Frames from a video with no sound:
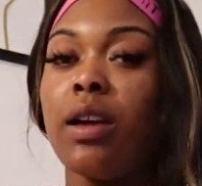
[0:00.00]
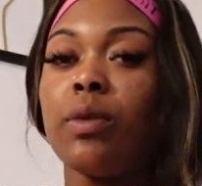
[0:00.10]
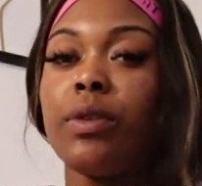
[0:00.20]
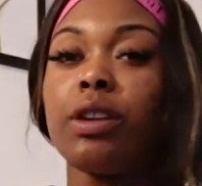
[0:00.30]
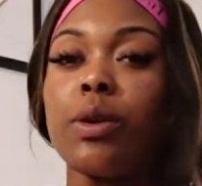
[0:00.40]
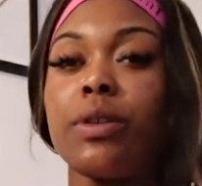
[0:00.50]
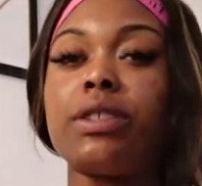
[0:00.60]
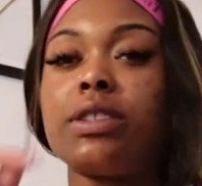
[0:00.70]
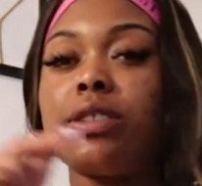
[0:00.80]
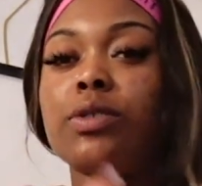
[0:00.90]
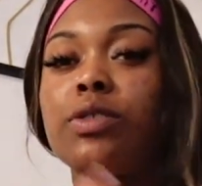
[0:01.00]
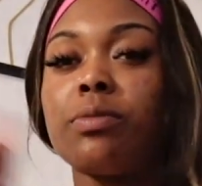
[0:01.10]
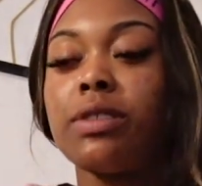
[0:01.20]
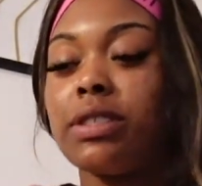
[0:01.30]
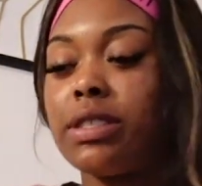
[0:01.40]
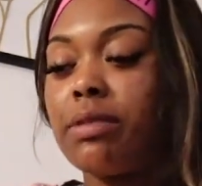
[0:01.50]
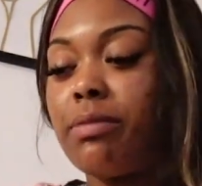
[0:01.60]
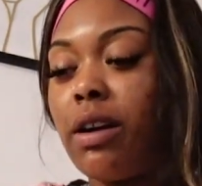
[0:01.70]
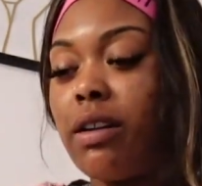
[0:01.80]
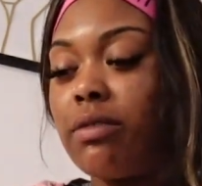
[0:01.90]
we're going to the Dreamers
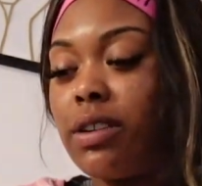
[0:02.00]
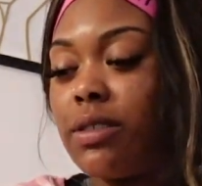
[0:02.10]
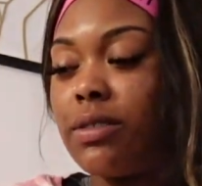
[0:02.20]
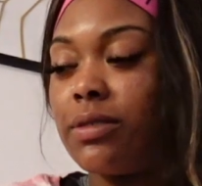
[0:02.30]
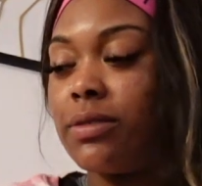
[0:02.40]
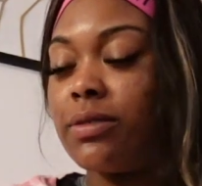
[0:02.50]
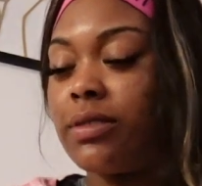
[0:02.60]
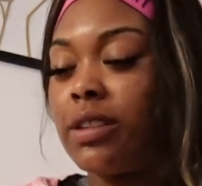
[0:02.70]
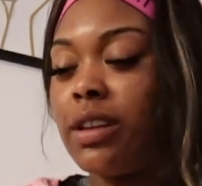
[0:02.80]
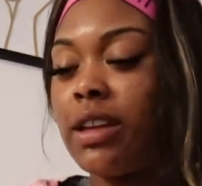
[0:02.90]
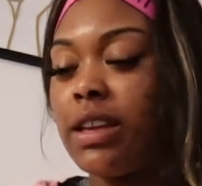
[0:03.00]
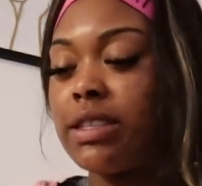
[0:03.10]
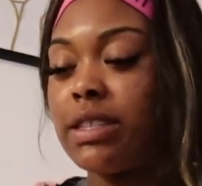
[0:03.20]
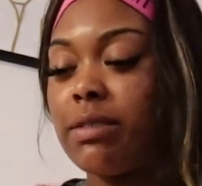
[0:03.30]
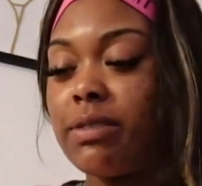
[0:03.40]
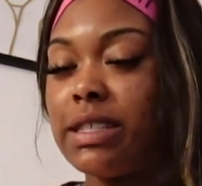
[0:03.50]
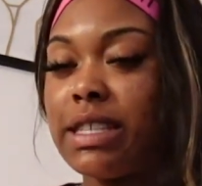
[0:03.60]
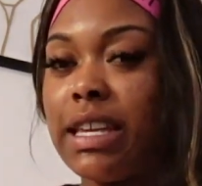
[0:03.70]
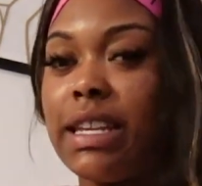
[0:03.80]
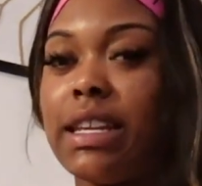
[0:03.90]
tomorrow. So let's
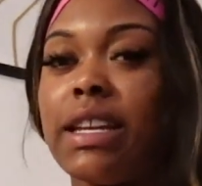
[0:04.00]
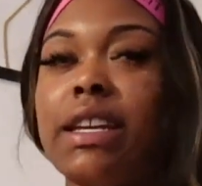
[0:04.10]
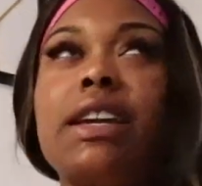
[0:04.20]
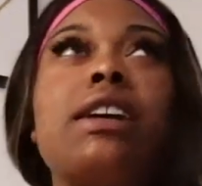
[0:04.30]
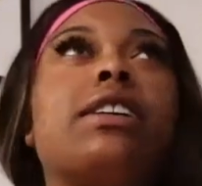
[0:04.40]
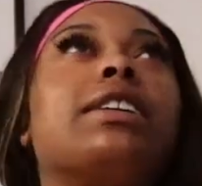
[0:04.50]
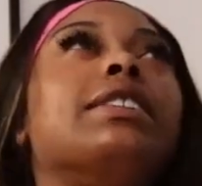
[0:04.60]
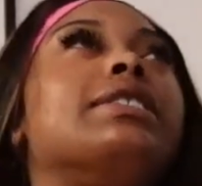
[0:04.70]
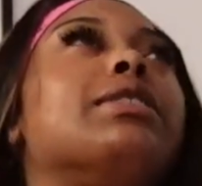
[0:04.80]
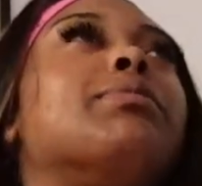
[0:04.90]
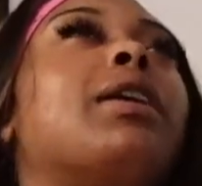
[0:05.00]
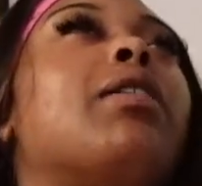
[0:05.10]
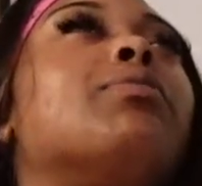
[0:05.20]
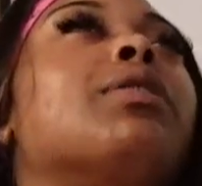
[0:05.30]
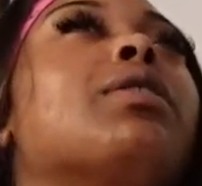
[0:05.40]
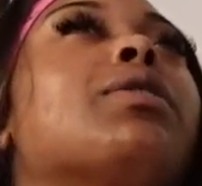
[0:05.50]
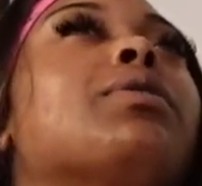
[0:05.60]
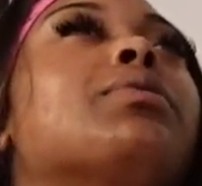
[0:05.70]
get a good kick tomorrow.